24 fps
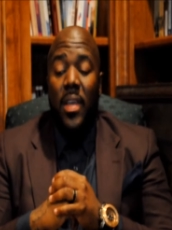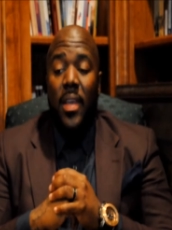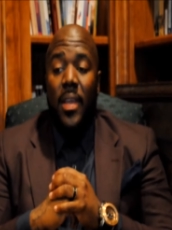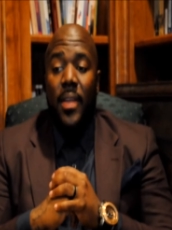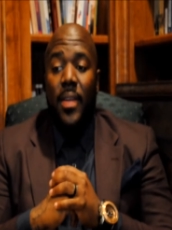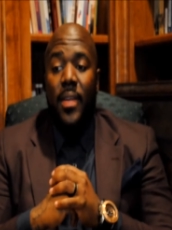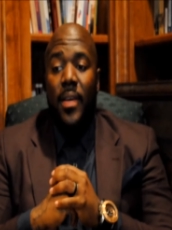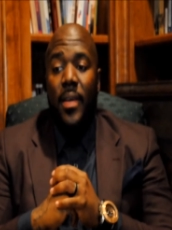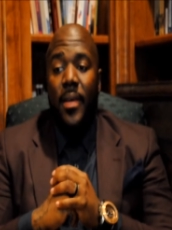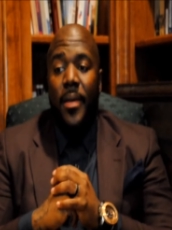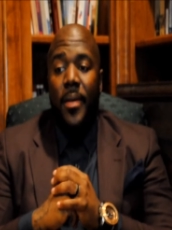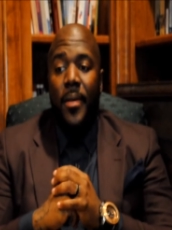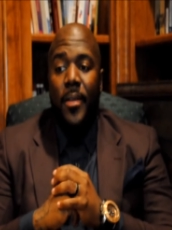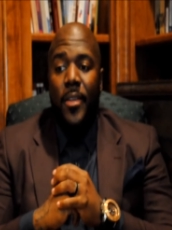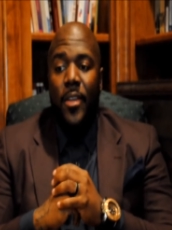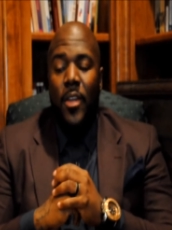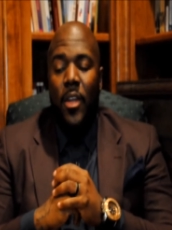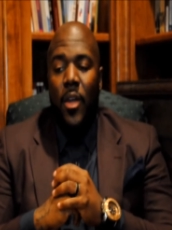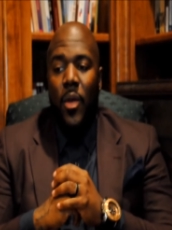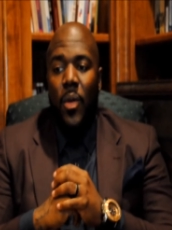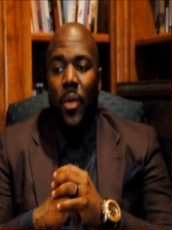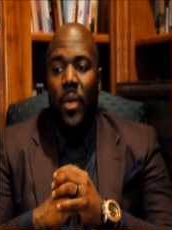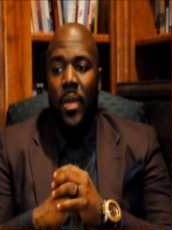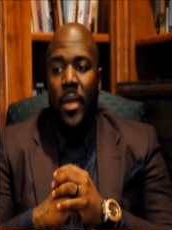and you
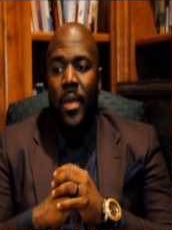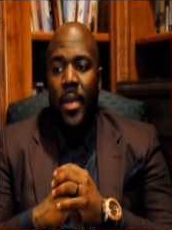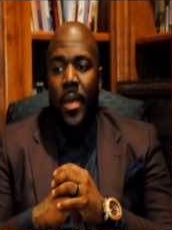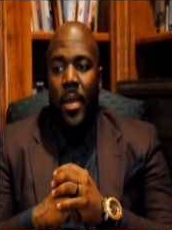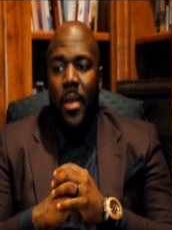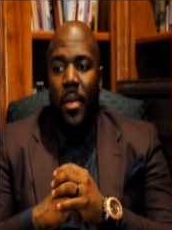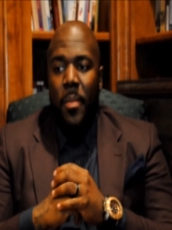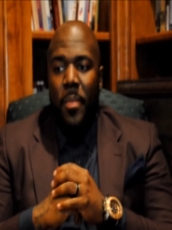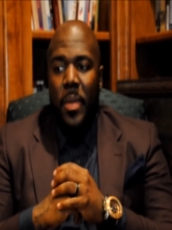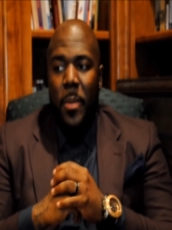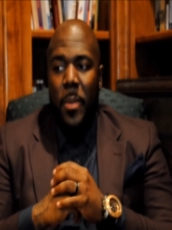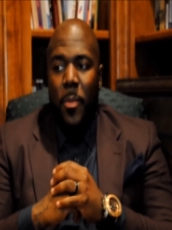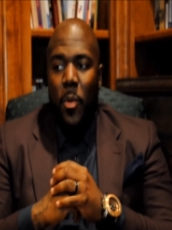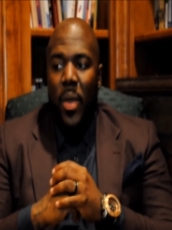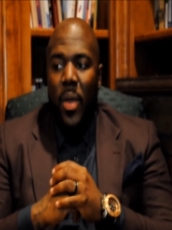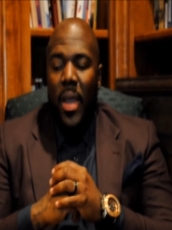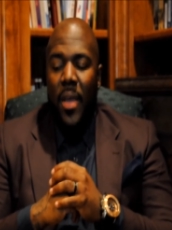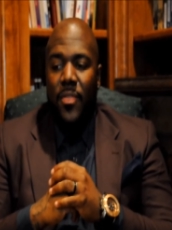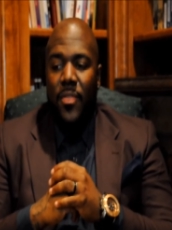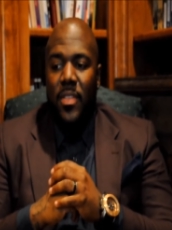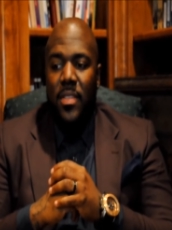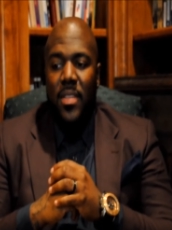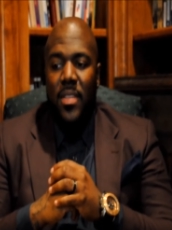know, people have to